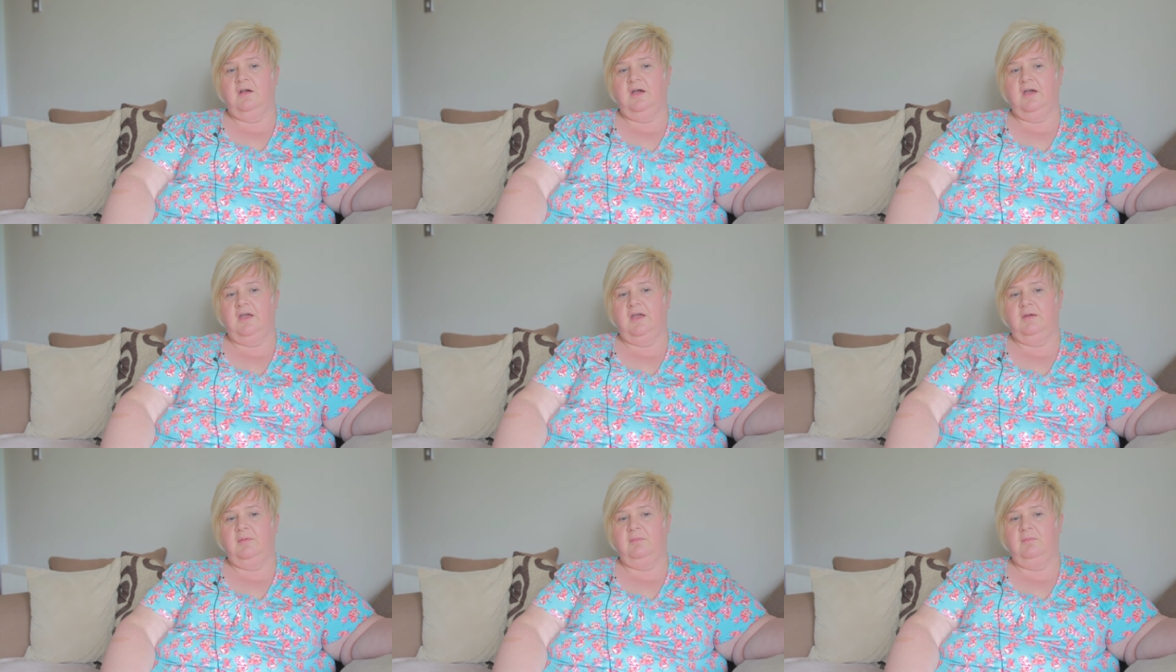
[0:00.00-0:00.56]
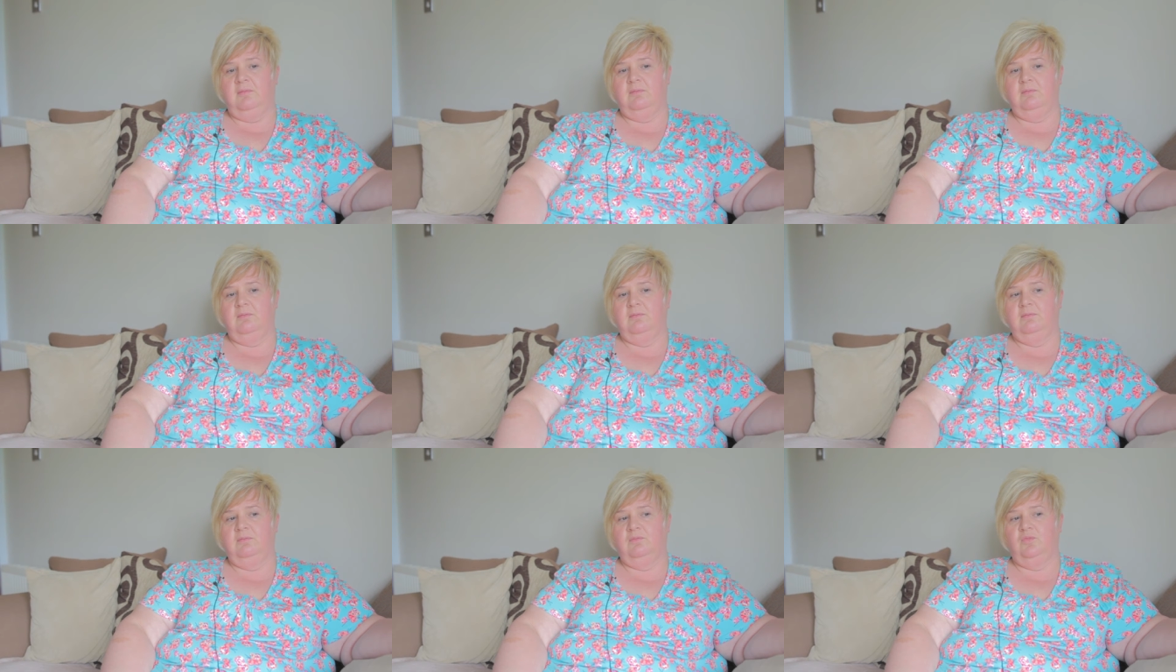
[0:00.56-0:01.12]

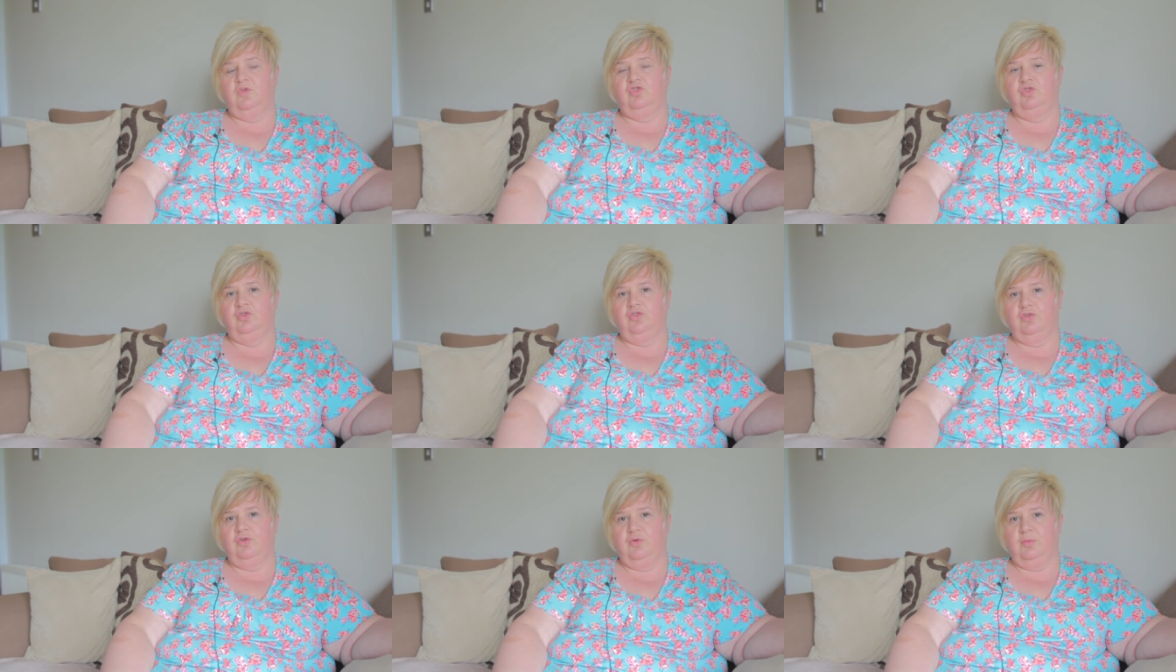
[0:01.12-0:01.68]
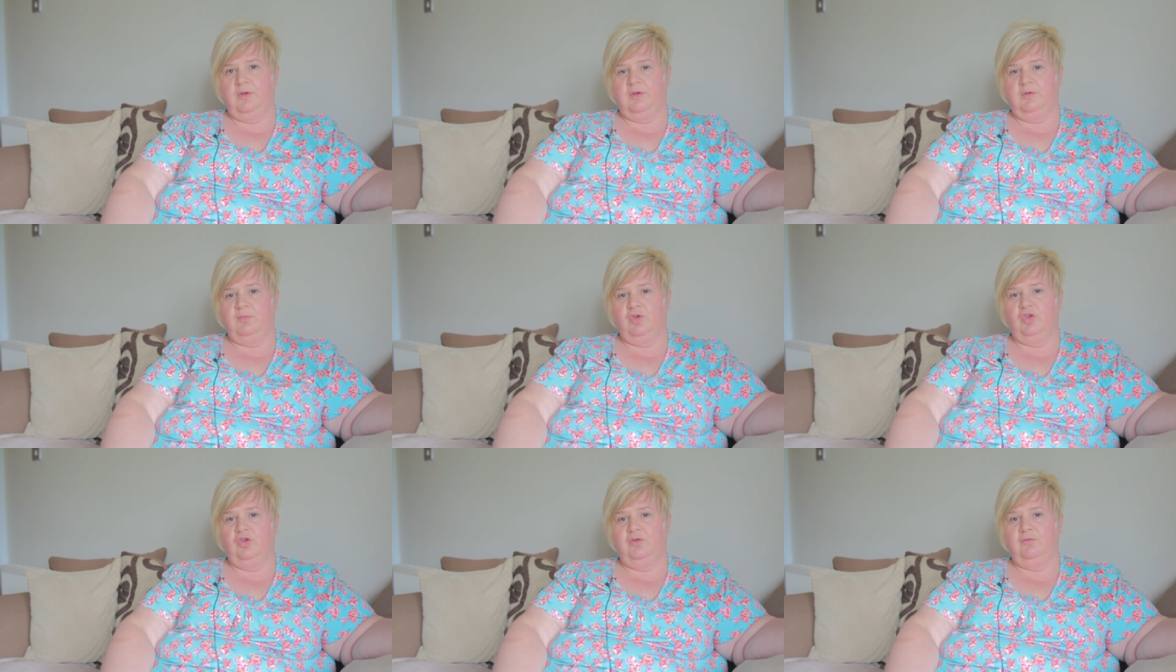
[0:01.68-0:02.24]
We chose to go with
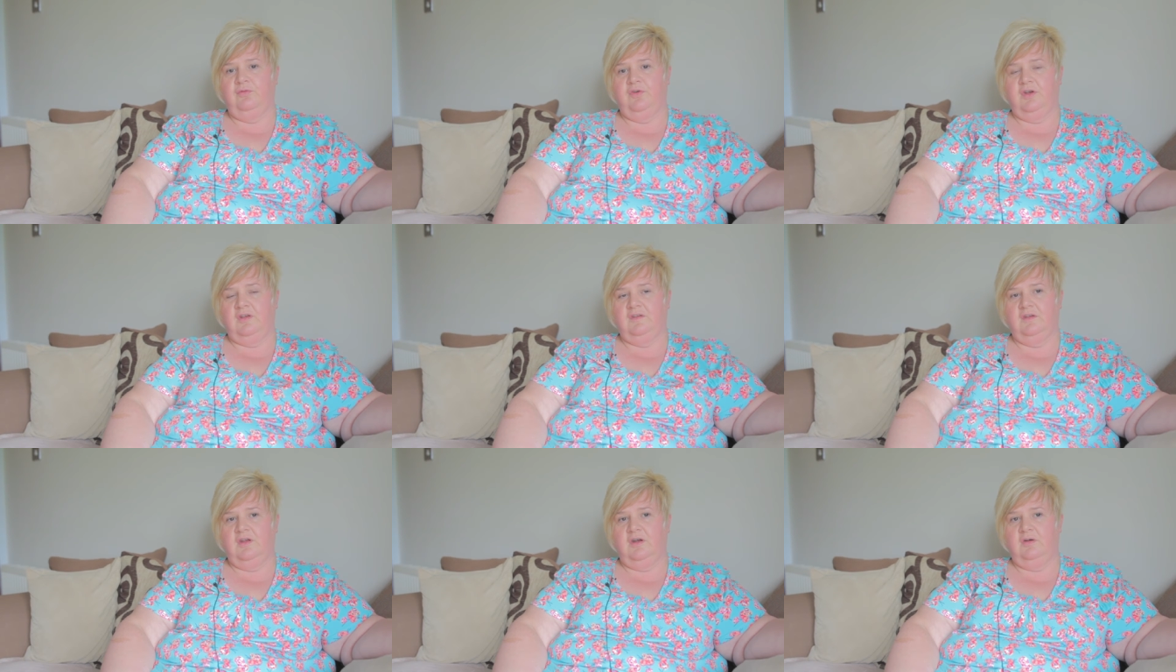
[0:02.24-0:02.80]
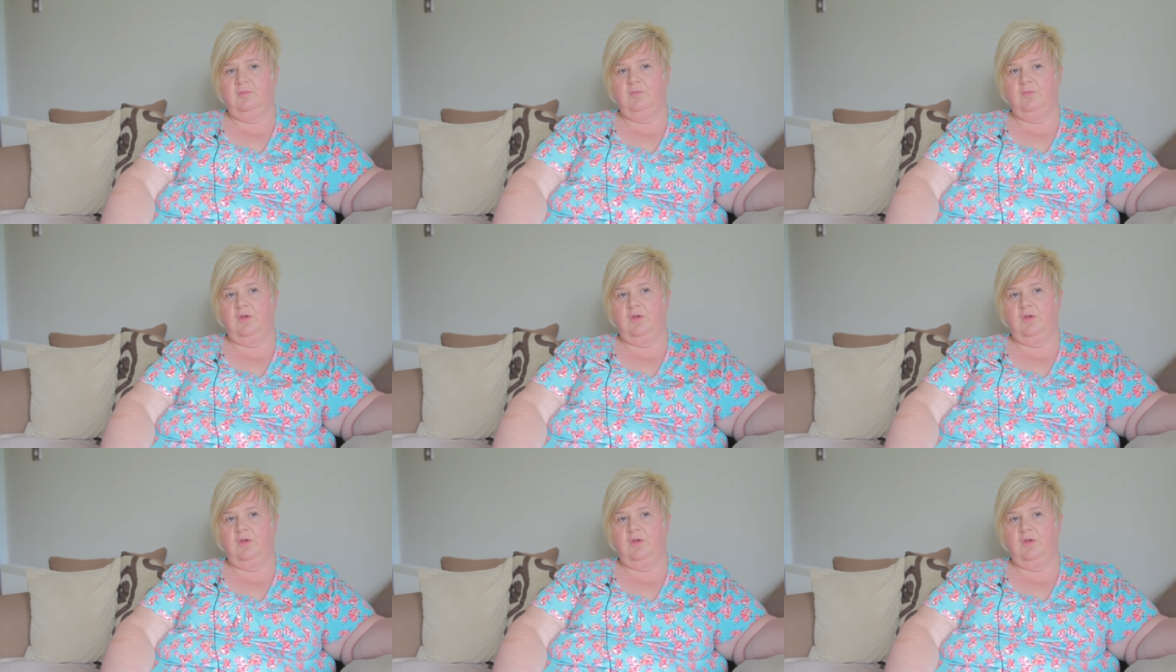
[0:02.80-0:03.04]
McEwan and Fraser.